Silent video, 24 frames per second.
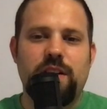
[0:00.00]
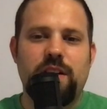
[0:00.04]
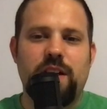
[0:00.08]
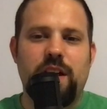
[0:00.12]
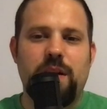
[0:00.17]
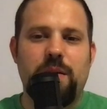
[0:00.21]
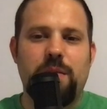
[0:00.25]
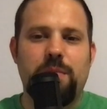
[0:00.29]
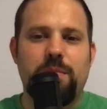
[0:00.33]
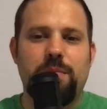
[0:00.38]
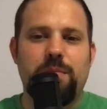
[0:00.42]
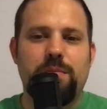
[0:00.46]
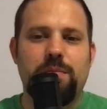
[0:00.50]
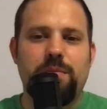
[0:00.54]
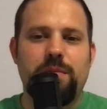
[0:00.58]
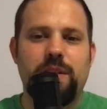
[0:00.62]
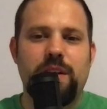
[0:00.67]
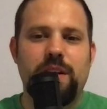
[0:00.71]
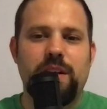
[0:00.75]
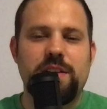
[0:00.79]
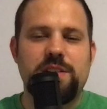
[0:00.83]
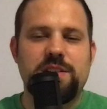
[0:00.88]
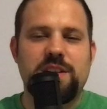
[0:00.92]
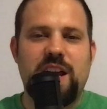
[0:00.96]

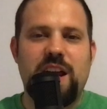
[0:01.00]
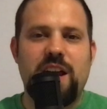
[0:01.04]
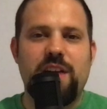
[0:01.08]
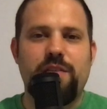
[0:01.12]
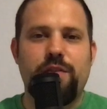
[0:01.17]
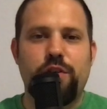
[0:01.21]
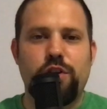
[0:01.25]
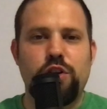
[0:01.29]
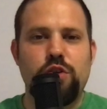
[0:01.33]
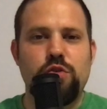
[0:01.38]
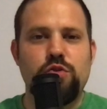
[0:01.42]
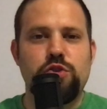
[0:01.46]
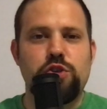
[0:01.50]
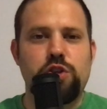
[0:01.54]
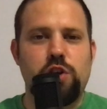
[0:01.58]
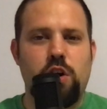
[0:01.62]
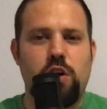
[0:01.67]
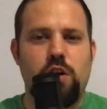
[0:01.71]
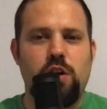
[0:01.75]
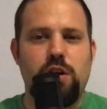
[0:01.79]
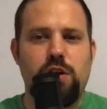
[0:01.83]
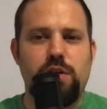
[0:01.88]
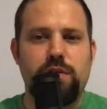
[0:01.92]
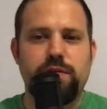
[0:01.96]
it's kind of a huge
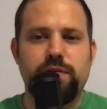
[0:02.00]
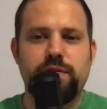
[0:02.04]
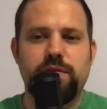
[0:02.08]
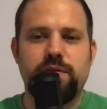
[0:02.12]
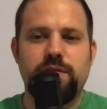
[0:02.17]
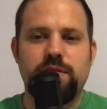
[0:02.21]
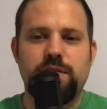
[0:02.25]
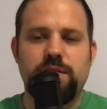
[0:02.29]
turnoff.